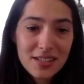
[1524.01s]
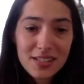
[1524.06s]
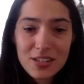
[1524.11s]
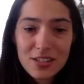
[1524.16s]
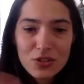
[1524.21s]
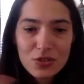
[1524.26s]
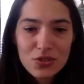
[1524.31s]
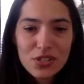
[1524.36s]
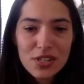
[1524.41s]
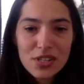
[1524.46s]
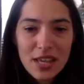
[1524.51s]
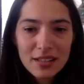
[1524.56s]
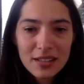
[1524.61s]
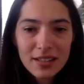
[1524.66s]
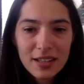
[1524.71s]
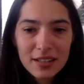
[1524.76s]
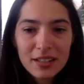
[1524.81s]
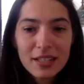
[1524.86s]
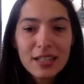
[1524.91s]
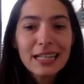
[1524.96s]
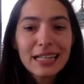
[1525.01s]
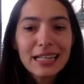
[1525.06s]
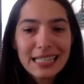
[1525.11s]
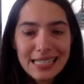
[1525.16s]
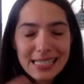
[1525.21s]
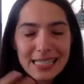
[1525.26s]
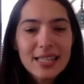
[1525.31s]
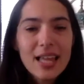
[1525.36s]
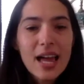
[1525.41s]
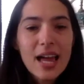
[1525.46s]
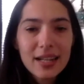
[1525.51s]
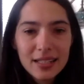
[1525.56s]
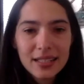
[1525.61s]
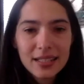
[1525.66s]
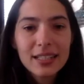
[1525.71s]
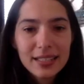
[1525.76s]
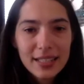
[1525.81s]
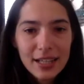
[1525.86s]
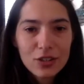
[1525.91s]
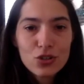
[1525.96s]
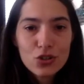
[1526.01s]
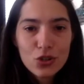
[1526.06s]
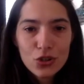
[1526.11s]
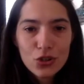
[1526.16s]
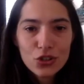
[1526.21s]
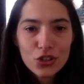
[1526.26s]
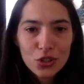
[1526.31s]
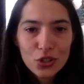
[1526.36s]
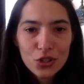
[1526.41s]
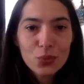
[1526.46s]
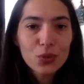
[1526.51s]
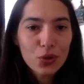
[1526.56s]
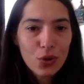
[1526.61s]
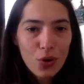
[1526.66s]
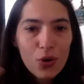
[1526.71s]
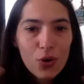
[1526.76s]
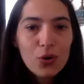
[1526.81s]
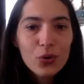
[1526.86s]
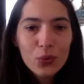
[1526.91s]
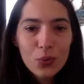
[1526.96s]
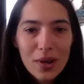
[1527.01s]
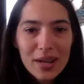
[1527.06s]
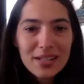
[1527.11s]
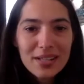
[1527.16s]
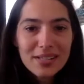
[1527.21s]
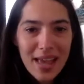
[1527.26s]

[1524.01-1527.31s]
And you say that it's likely that Turkey will always